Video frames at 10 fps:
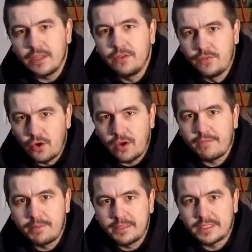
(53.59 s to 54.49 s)
you know
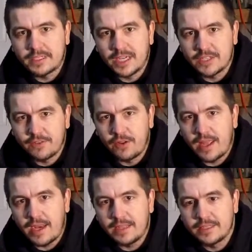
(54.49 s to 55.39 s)
I've been successful
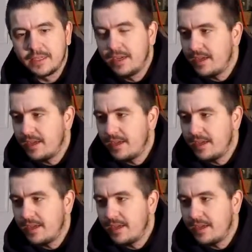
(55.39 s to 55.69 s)
at it,